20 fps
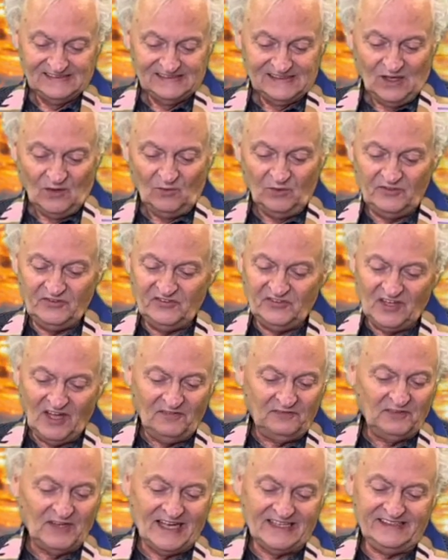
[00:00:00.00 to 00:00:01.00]
When stuff
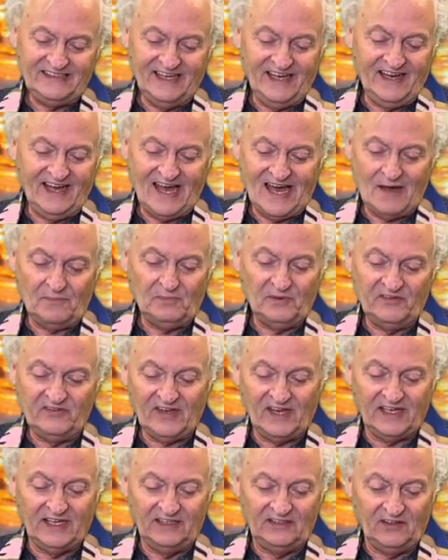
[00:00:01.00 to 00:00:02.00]
like that happens, I
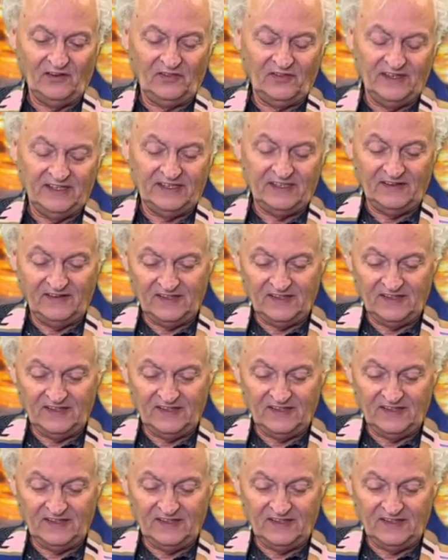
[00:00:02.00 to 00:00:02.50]
get to thinking